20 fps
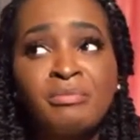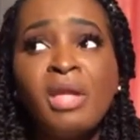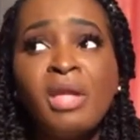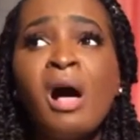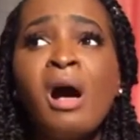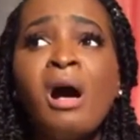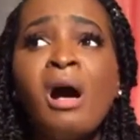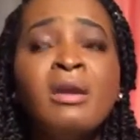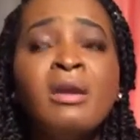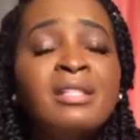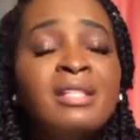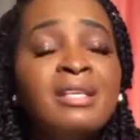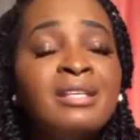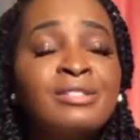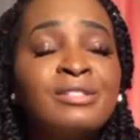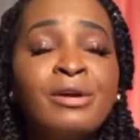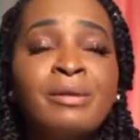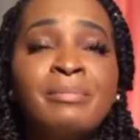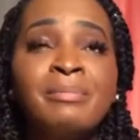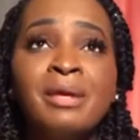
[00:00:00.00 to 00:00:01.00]
all of
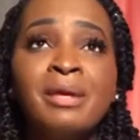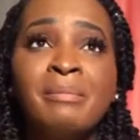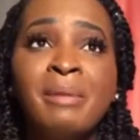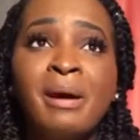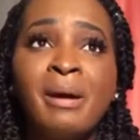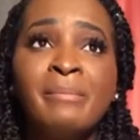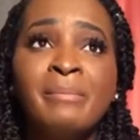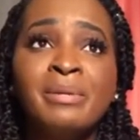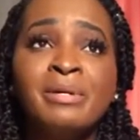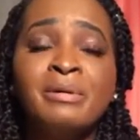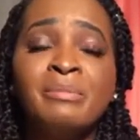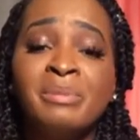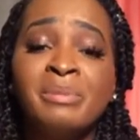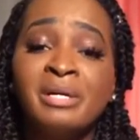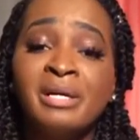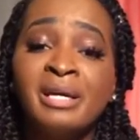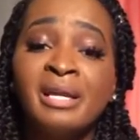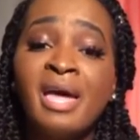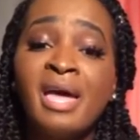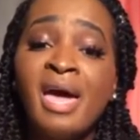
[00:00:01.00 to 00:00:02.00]
this going to be in my book,
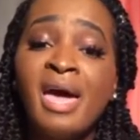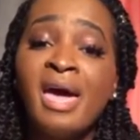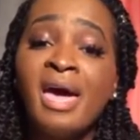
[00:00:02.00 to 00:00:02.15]
but